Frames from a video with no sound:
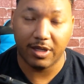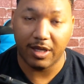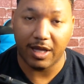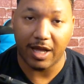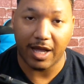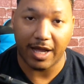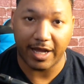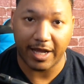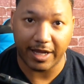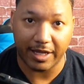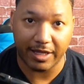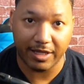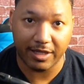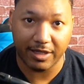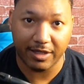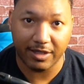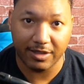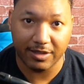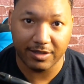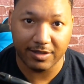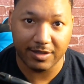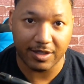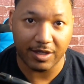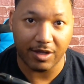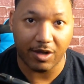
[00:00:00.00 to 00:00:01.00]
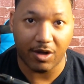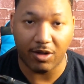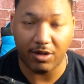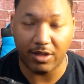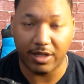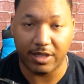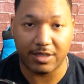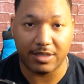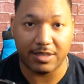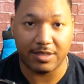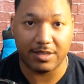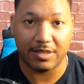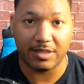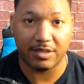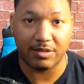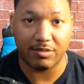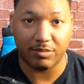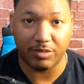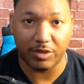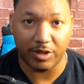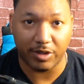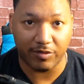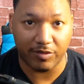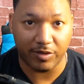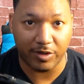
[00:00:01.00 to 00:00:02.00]
I got kids, they all like to sit and
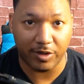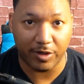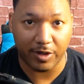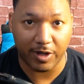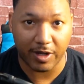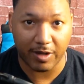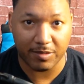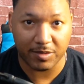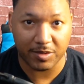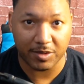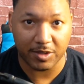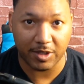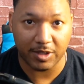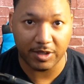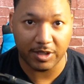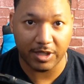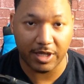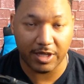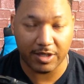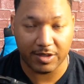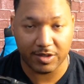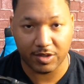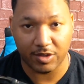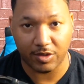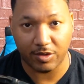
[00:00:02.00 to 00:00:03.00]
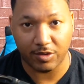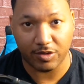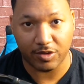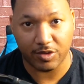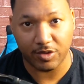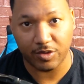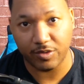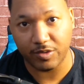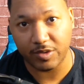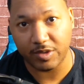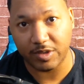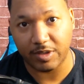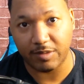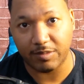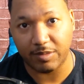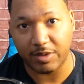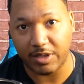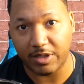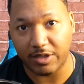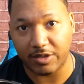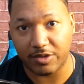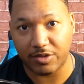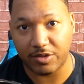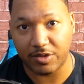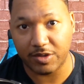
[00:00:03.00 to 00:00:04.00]
play video games all day, so it's using up the
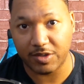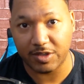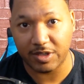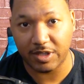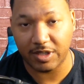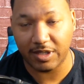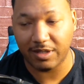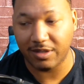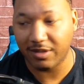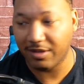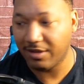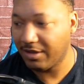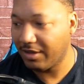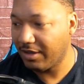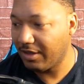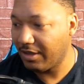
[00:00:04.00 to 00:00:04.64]
electricity.